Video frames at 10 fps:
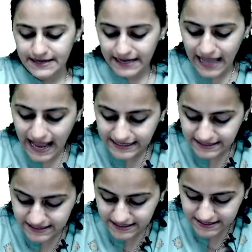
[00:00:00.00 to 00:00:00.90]

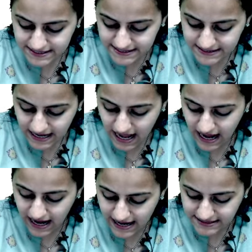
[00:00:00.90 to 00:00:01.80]
Cadherins
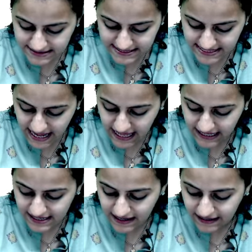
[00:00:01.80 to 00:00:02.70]
are
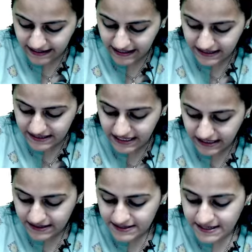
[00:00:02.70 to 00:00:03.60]
cell
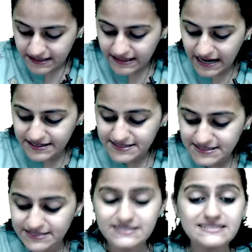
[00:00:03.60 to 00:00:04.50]
adhering. That is,
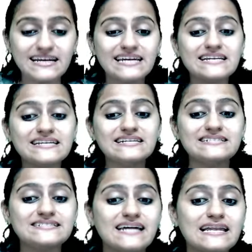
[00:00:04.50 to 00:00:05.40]
it is
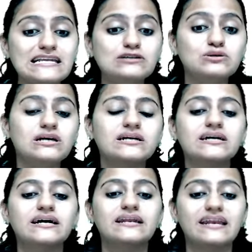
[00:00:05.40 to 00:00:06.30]
intercellular
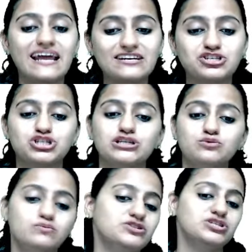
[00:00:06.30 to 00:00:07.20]

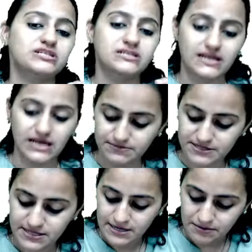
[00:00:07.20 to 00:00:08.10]
connection which it helps.
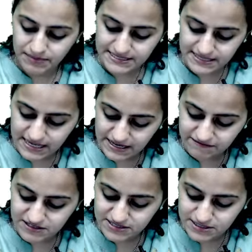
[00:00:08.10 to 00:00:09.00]
Basically, if
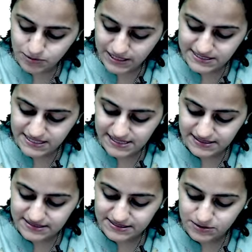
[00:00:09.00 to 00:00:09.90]
this is one cell,
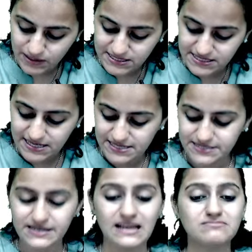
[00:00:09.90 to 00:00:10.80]
this is one cell, it
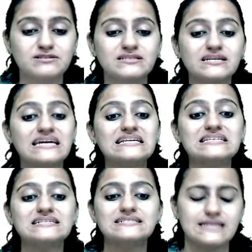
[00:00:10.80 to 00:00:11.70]
helps in the
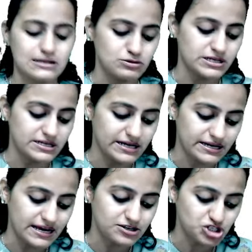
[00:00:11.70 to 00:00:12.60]
intercellular
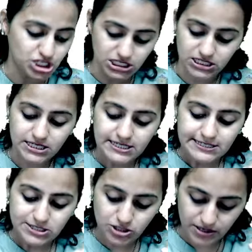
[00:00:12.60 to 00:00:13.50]
connection.
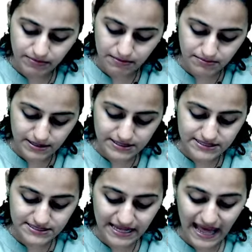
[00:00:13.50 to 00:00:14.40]
So remember, it
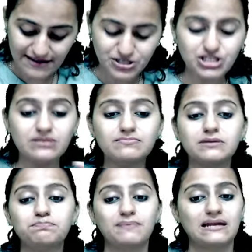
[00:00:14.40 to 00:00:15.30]
is calcium
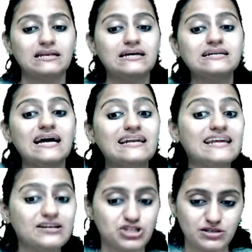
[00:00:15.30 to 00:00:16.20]
dependent
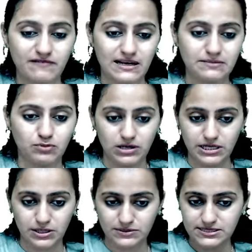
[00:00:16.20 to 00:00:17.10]
adhesion wale
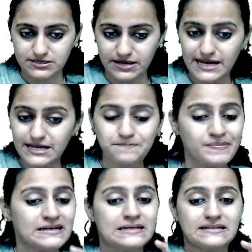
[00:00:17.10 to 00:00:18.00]
molecules, right?
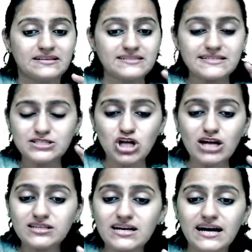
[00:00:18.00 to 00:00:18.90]
This is not
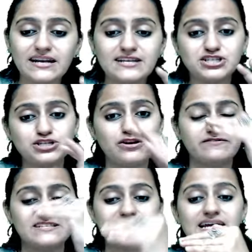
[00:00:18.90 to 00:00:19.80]
the adhesion of
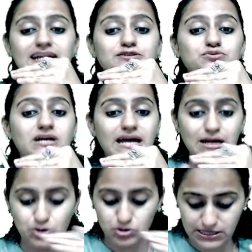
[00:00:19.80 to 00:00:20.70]
the cell to the
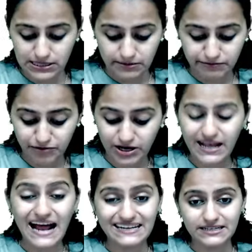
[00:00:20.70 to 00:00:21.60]
endothelium for
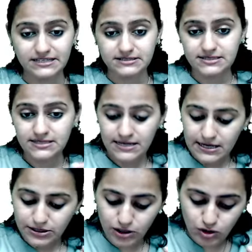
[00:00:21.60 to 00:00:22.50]
cadherins.
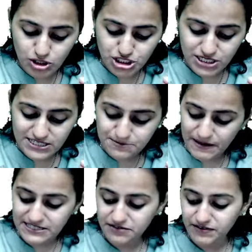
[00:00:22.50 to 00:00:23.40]
The question is
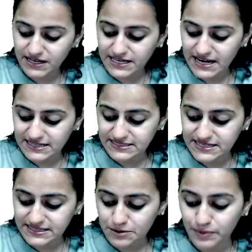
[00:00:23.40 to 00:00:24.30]
specifically asking
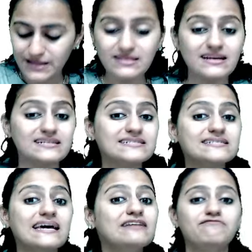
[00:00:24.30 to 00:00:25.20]
that when there is
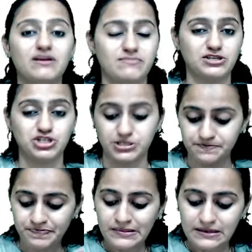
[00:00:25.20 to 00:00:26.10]
inflammation,
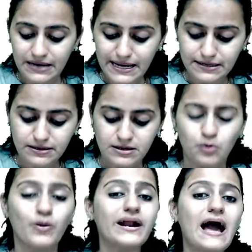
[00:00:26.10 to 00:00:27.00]
right?
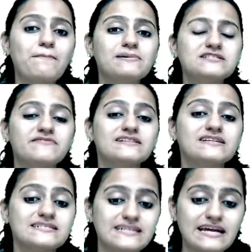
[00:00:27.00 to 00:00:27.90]
What happens when there
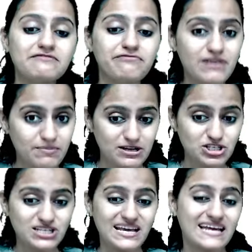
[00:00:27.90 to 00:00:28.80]
is
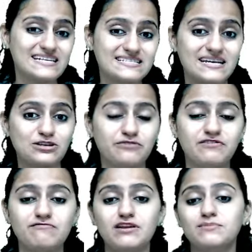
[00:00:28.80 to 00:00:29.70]
inflammation, any site of
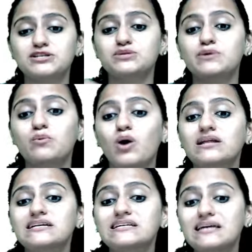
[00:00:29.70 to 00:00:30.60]
inflammation, we want
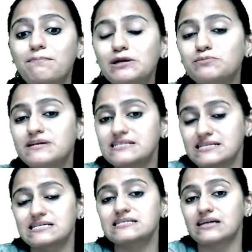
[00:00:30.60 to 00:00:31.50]
the
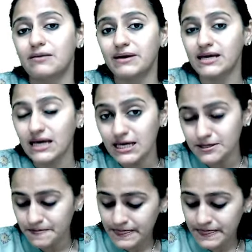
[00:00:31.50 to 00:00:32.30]
WBCs coming in.